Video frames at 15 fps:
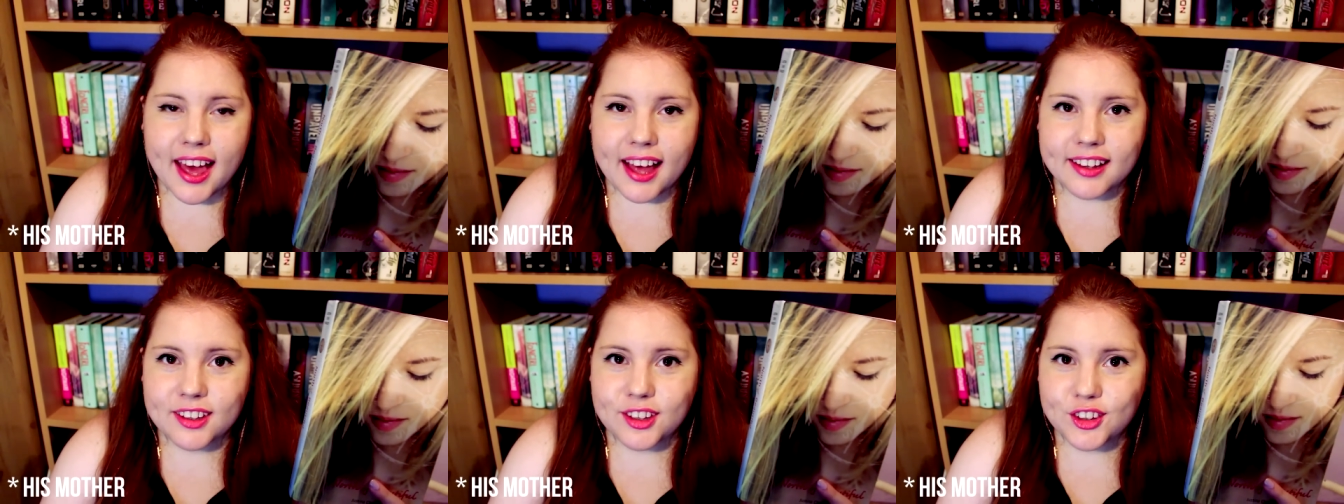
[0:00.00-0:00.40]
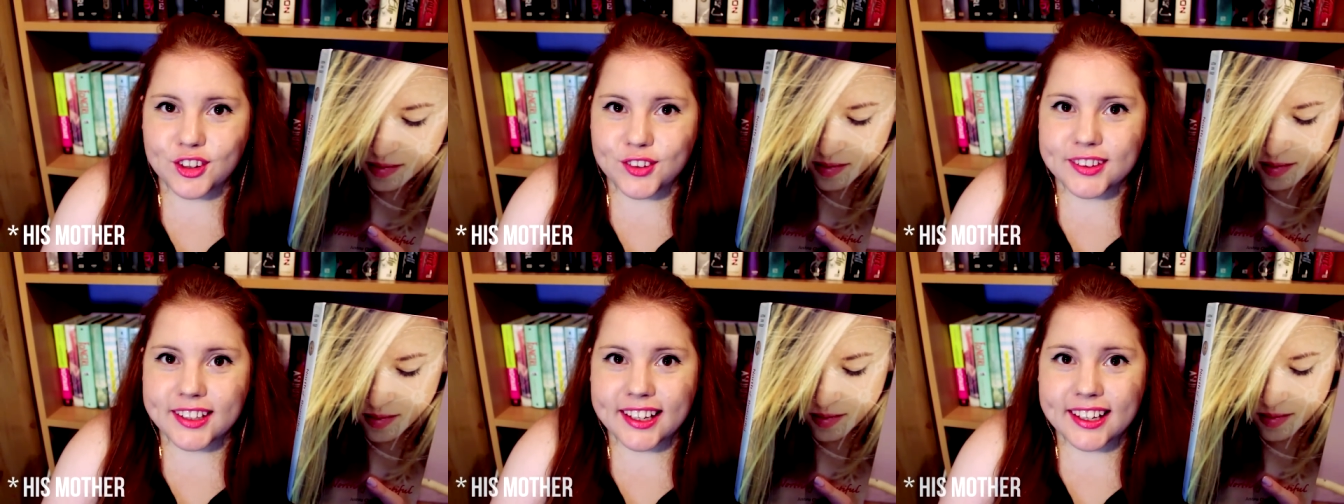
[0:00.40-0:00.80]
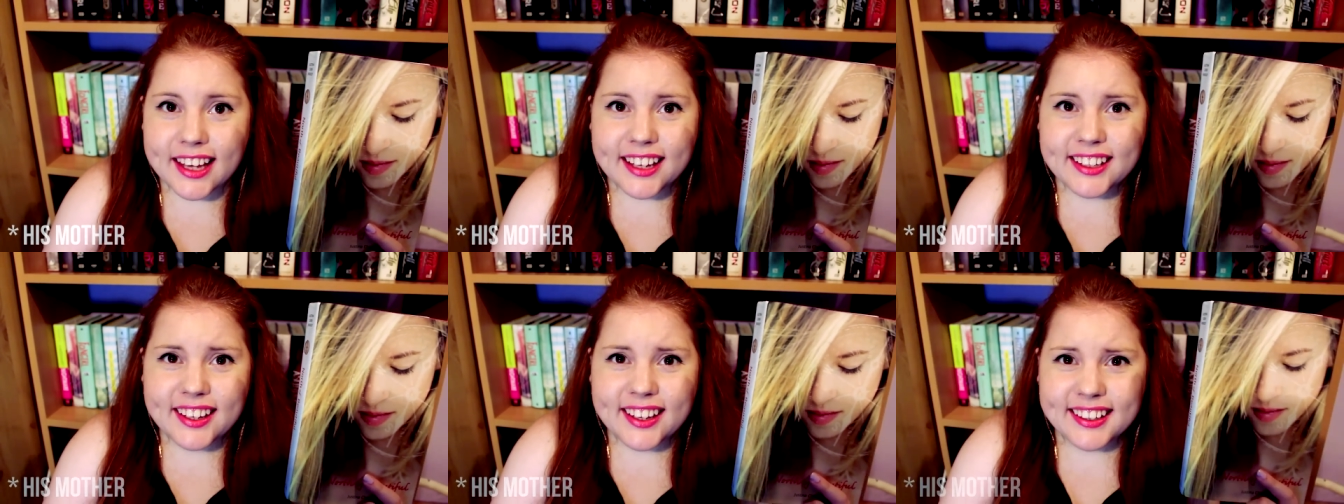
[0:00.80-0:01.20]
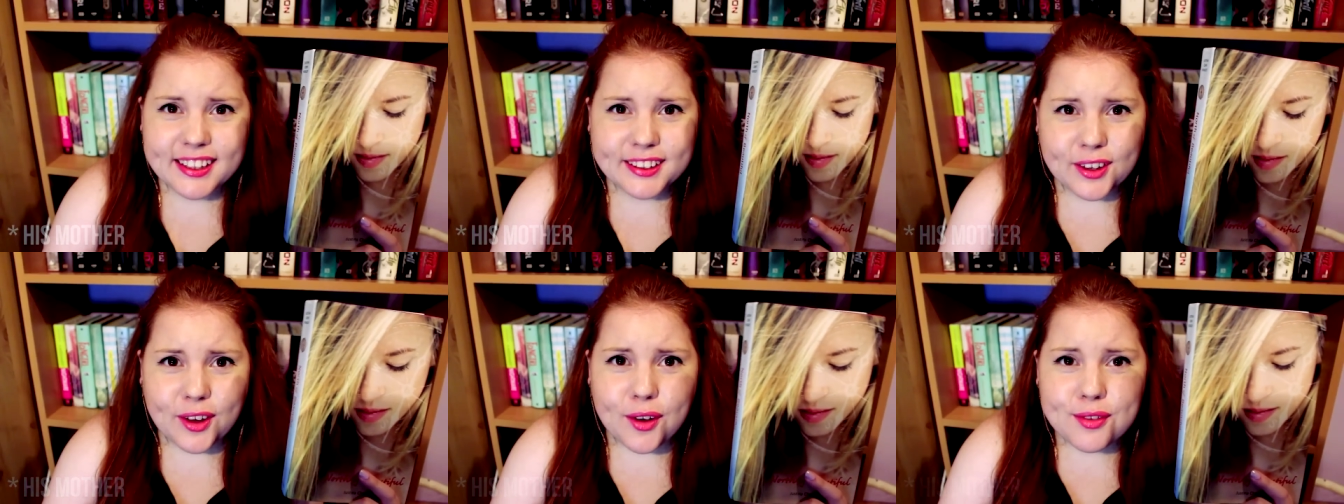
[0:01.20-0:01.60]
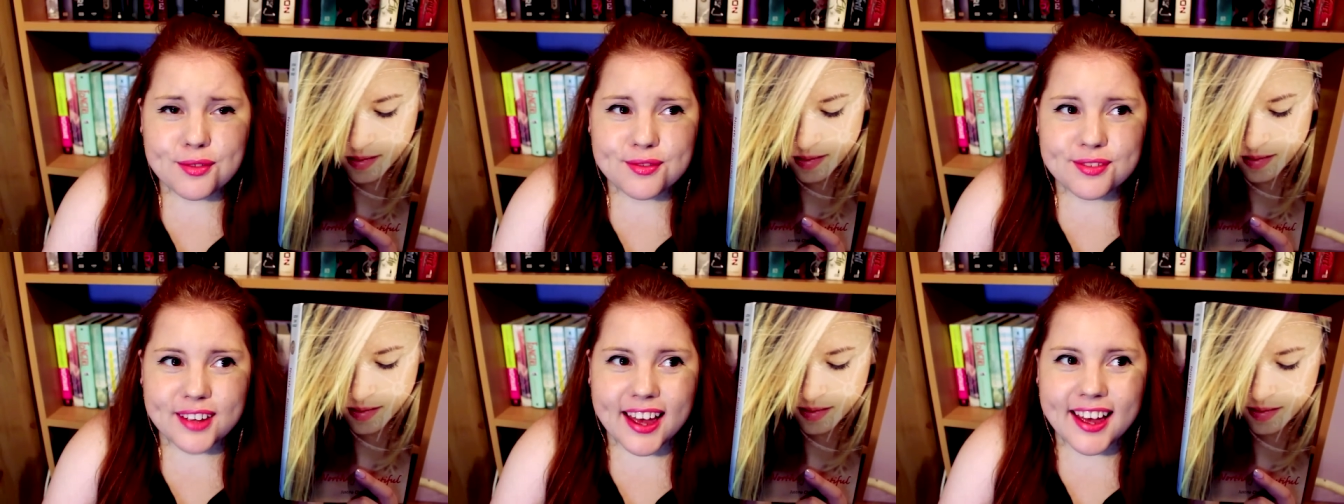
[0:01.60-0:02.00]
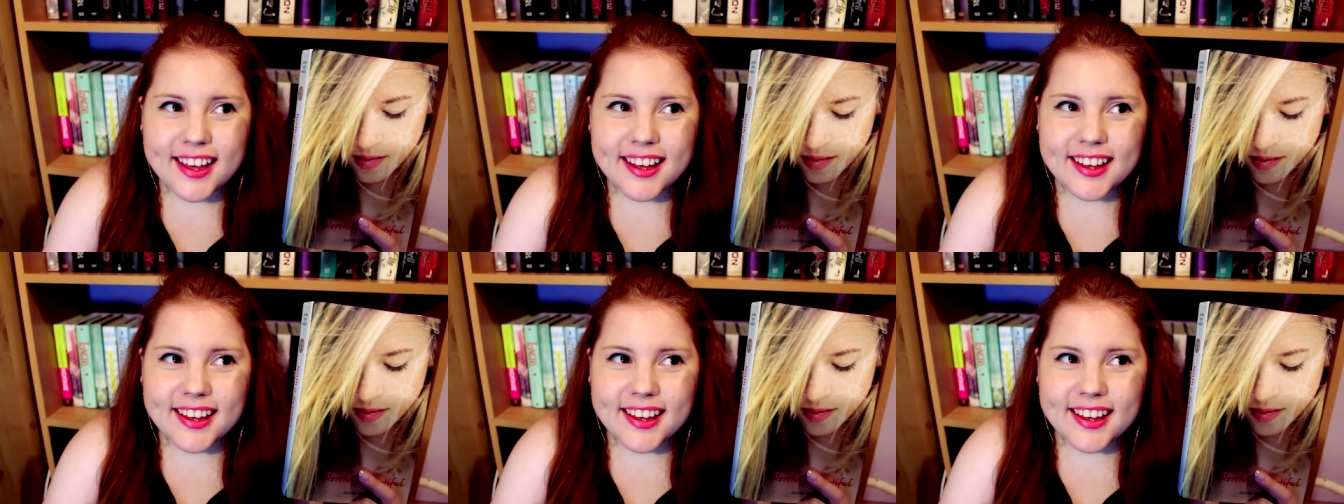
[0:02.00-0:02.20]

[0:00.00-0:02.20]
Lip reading: and you know, they kind of hit it off